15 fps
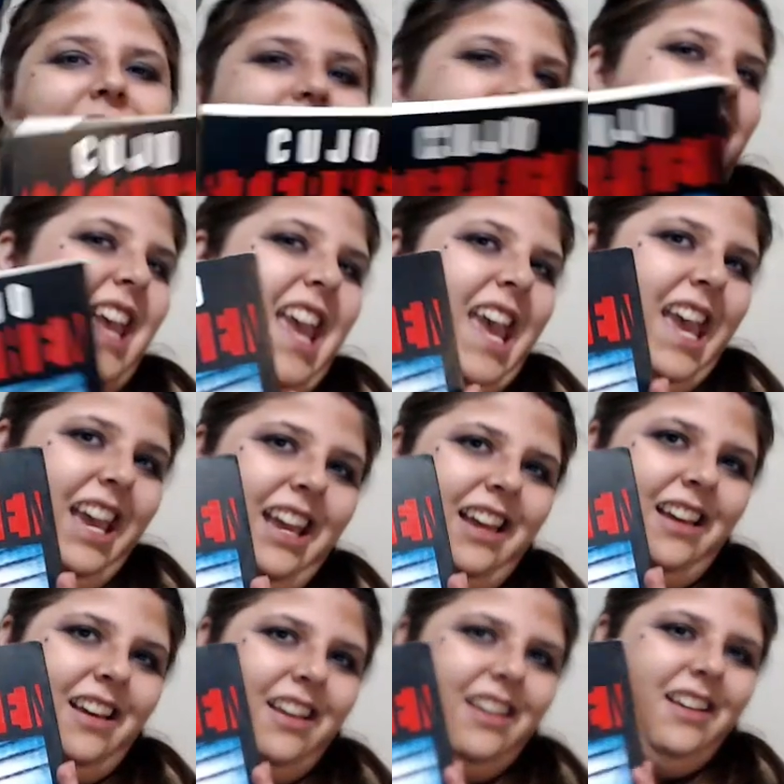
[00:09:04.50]
the
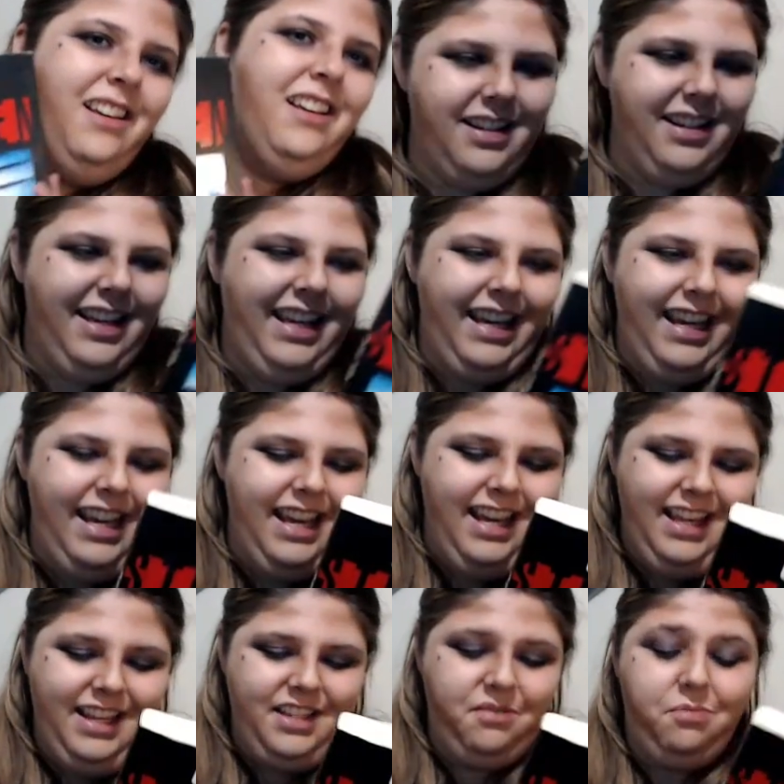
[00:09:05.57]
king. He
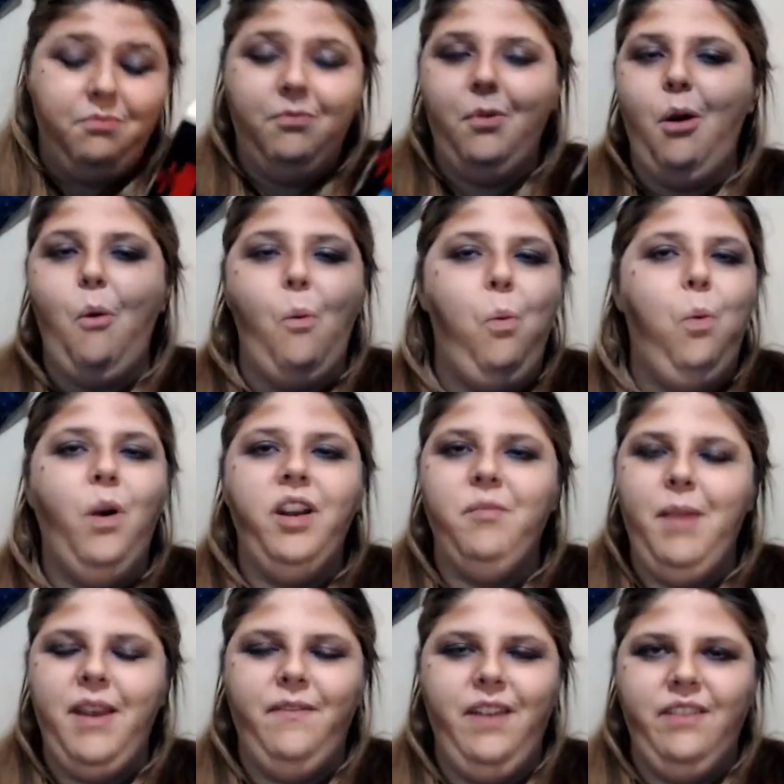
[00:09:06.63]
is one of
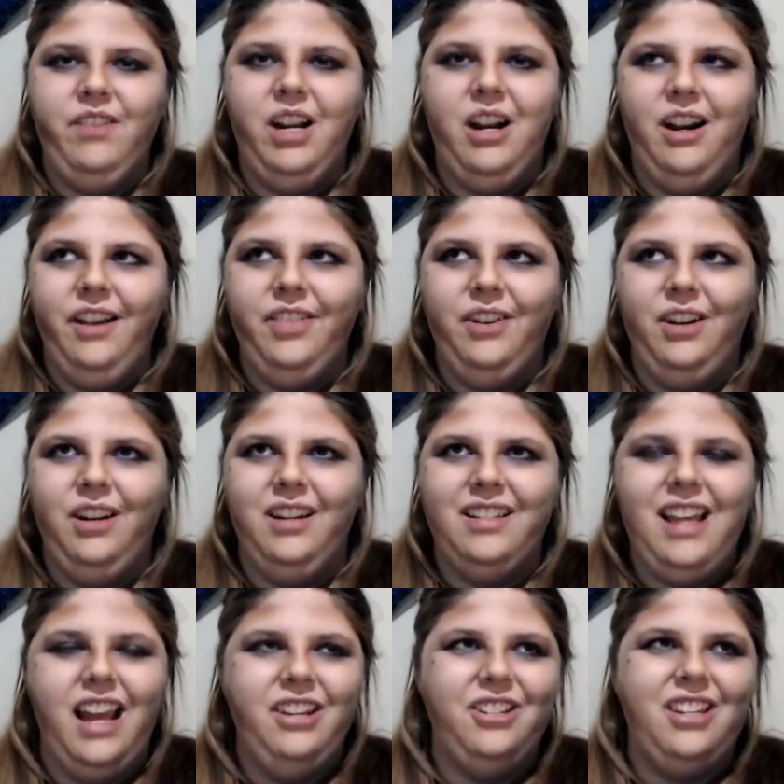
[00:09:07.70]
my favorite authors.
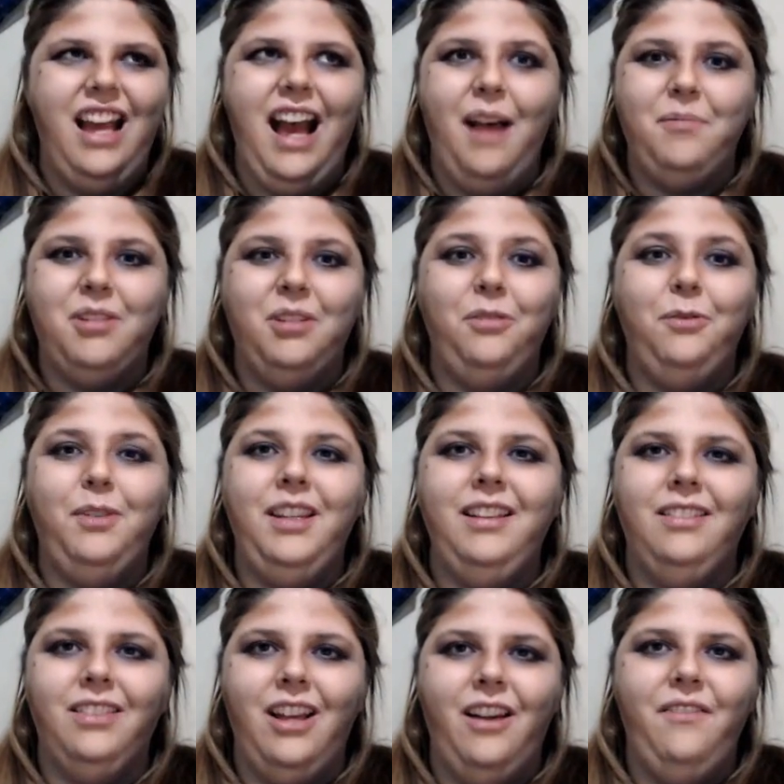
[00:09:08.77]
I just absolutely
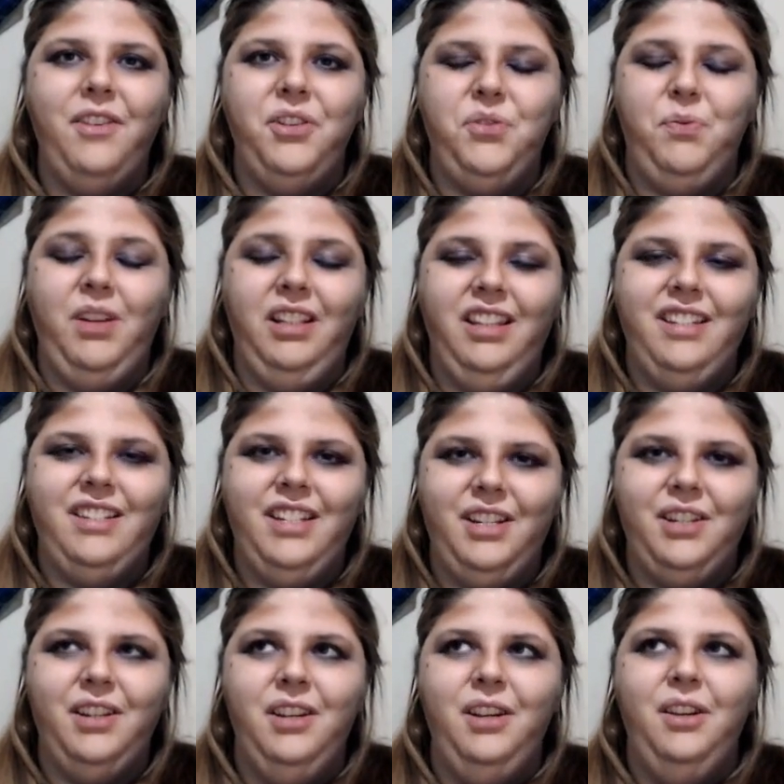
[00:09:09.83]
love his
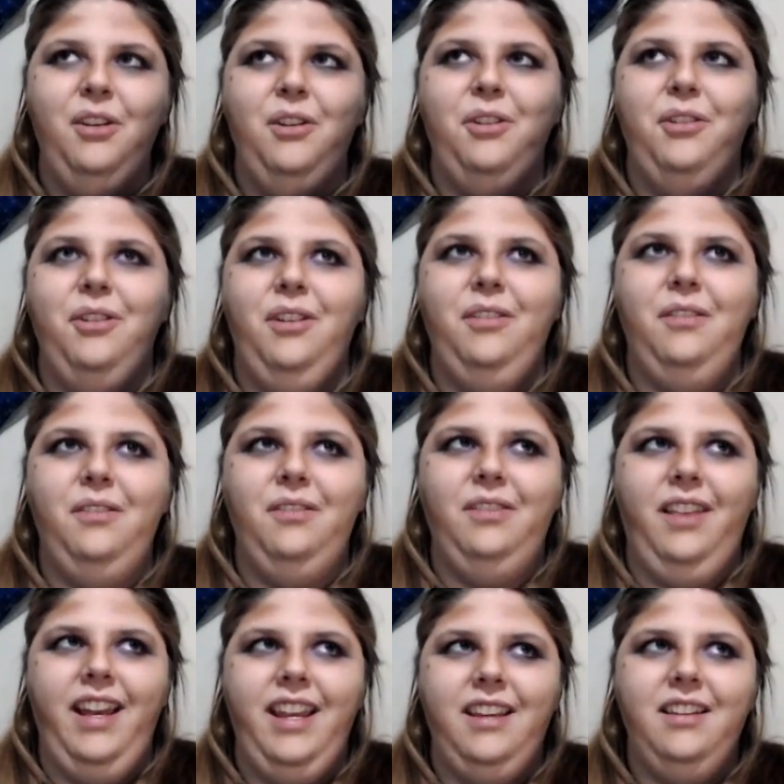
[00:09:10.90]
realistic
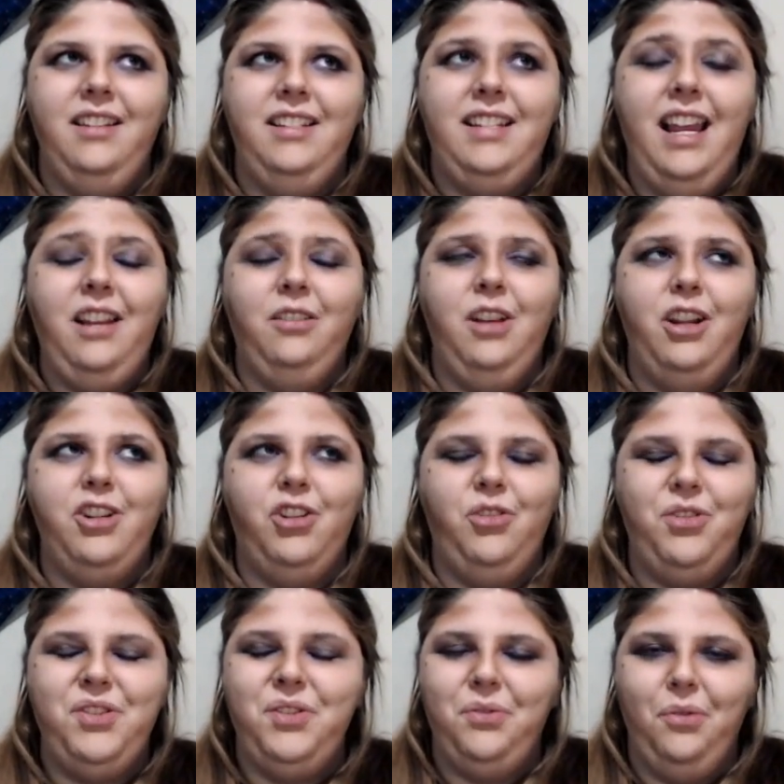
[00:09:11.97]
like
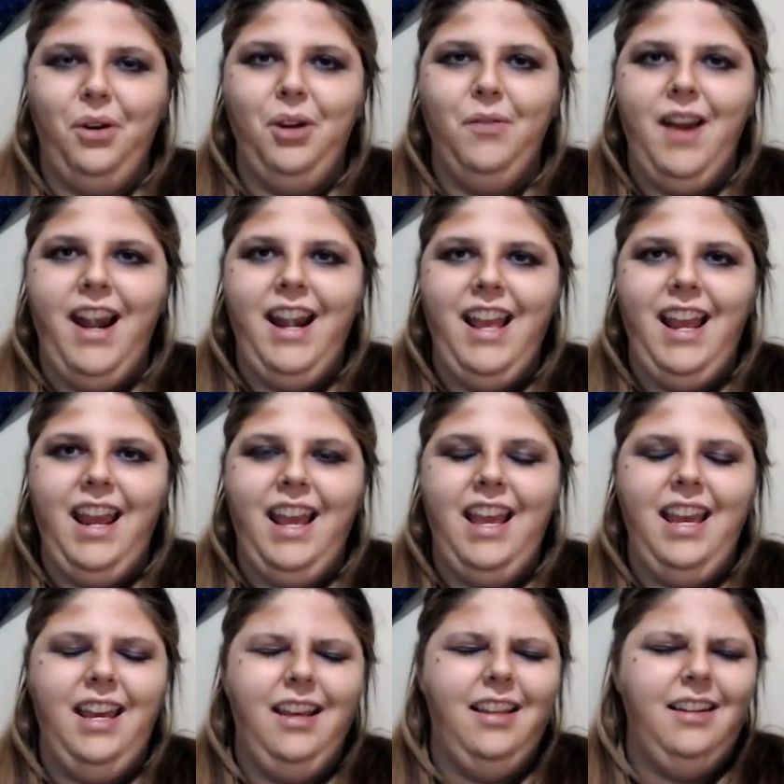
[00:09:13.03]
psychological story writing
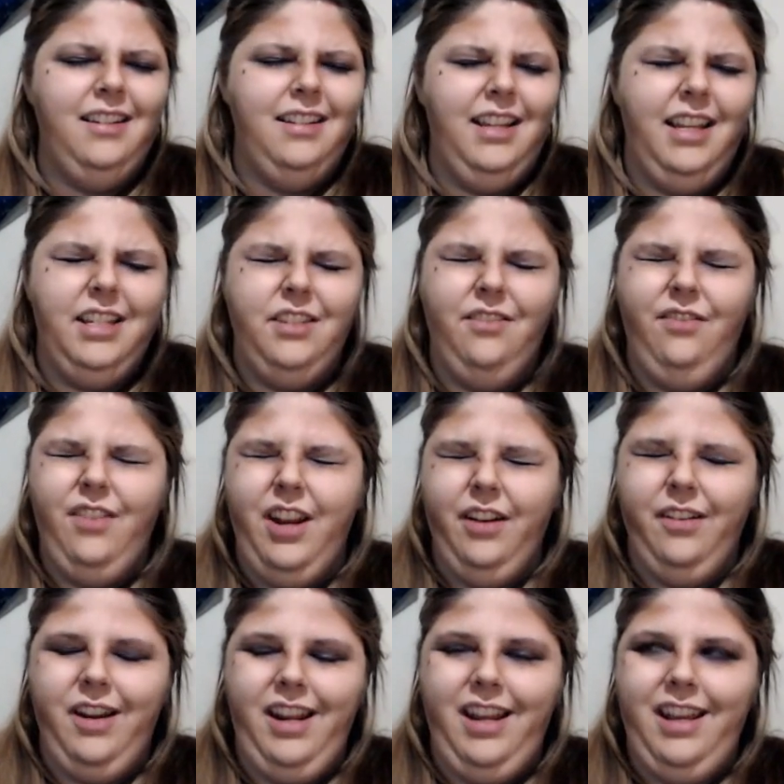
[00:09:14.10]
and it's
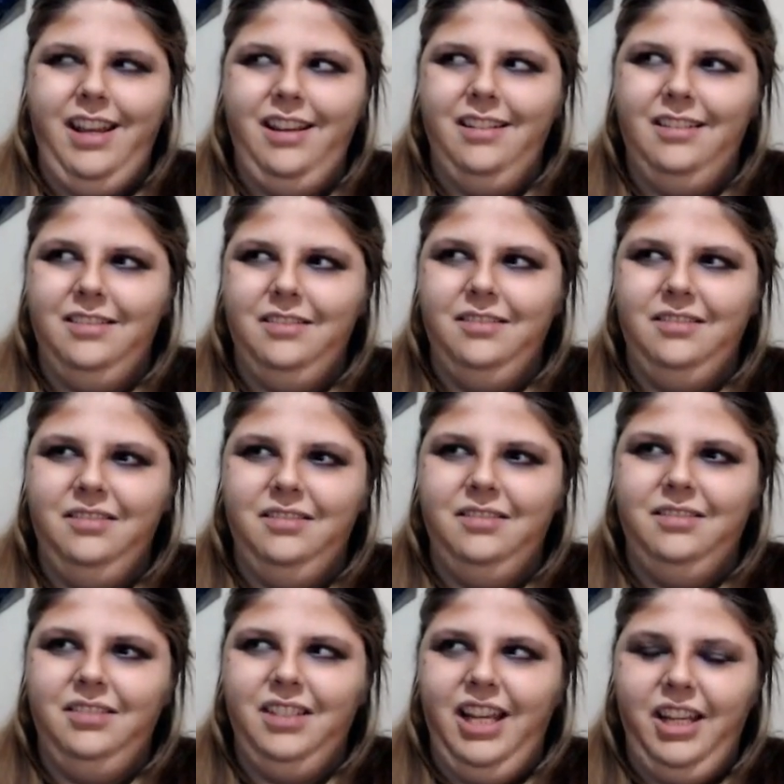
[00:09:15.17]
very
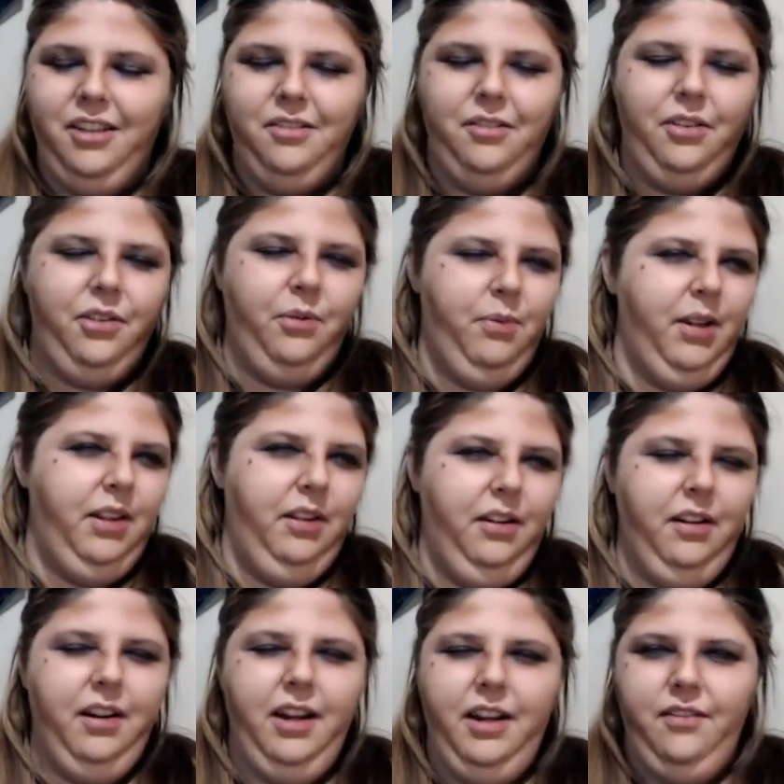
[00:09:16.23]
like
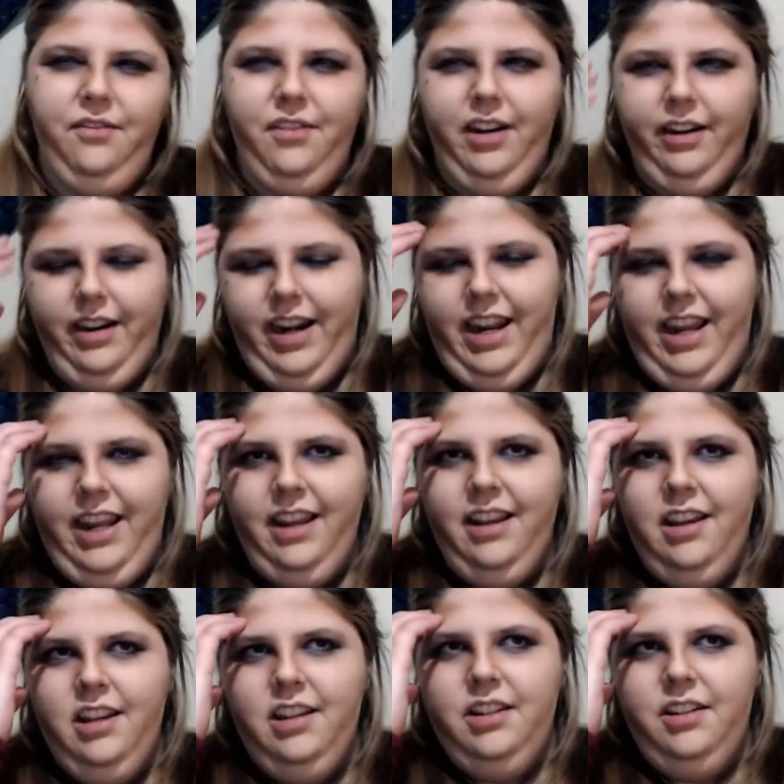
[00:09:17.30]
thriller and very
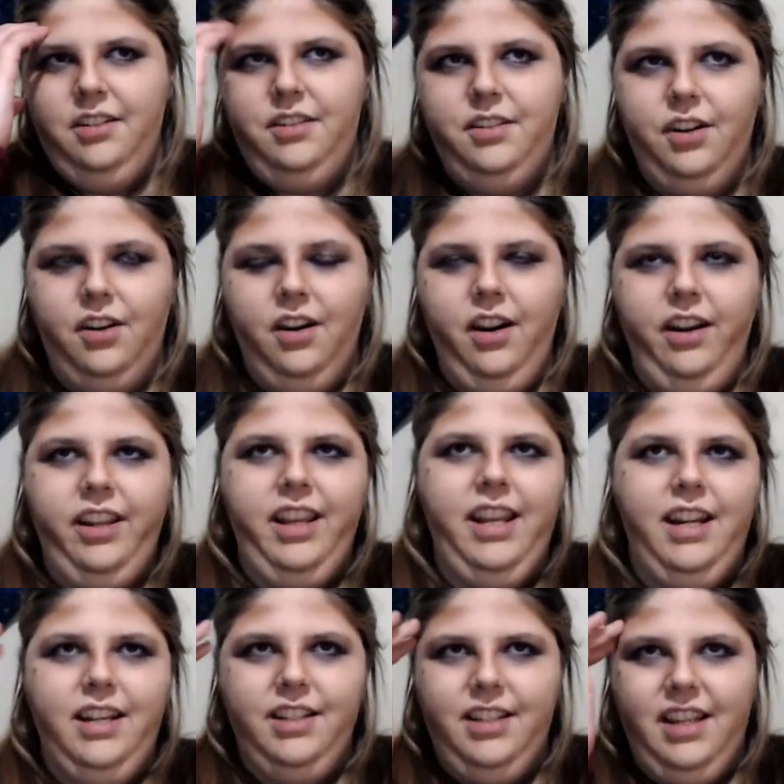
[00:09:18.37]
dark
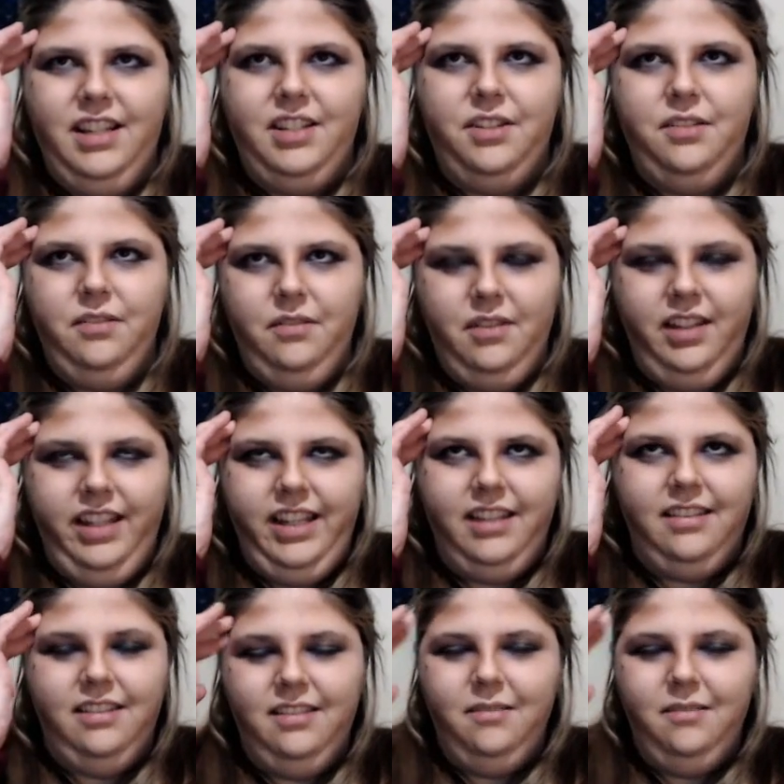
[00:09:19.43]
and it gets like